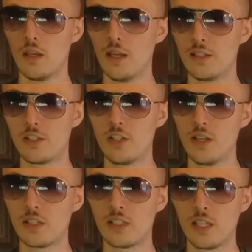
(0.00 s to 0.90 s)
It's
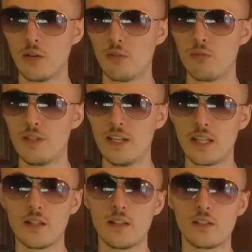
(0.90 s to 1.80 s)
just
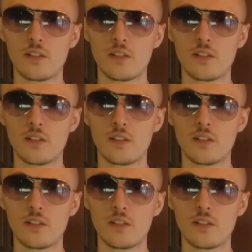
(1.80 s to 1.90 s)
ridiculous.